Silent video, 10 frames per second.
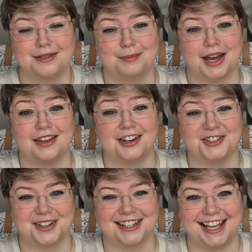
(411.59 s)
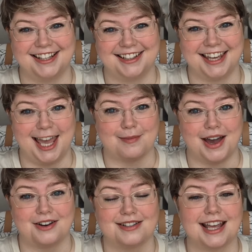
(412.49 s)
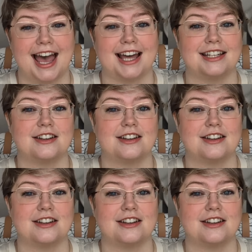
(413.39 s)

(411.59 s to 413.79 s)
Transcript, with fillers: by Gudrun Legler came out and